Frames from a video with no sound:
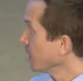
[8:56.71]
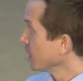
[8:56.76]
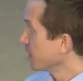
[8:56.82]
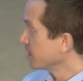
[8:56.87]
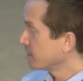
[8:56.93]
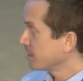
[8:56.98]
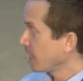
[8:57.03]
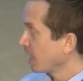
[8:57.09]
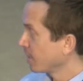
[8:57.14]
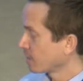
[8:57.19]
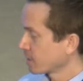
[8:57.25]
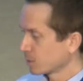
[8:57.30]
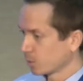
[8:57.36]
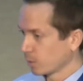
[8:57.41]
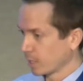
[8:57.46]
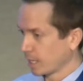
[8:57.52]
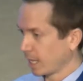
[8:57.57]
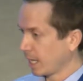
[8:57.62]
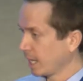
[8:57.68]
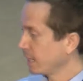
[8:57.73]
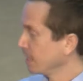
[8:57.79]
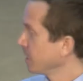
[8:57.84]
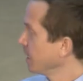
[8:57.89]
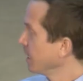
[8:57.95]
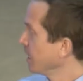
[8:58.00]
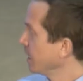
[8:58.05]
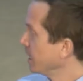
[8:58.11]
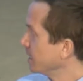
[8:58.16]
The savings we
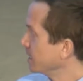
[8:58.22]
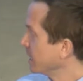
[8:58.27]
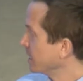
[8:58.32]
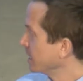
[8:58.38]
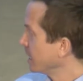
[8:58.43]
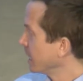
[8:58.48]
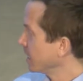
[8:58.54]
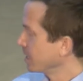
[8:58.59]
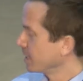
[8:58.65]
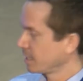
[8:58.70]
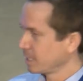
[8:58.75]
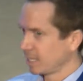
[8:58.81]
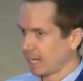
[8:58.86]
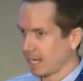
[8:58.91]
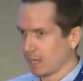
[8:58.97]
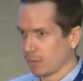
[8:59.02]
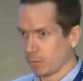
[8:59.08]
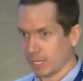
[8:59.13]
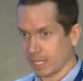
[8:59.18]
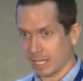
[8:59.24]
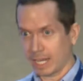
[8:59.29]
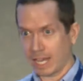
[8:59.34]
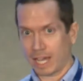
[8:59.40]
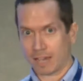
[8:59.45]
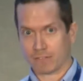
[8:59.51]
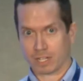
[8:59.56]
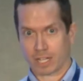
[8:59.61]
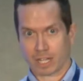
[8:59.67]
get is at the end of the day, we can
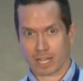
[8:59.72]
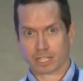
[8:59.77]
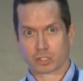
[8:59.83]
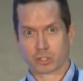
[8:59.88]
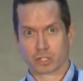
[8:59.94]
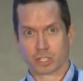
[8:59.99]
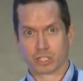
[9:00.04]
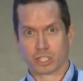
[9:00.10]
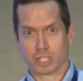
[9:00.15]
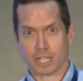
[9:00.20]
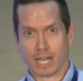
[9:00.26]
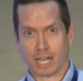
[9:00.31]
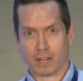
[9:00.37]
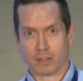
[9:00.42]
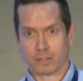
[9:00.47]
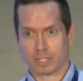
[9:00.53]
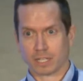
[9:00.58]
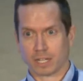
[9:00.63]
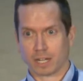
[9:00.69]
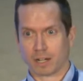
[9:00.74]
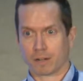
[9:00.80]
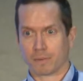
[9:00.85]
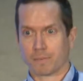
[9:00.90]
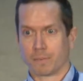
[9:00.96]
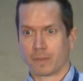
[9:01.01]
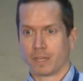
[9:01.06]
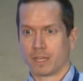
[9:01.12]
have an electrician out there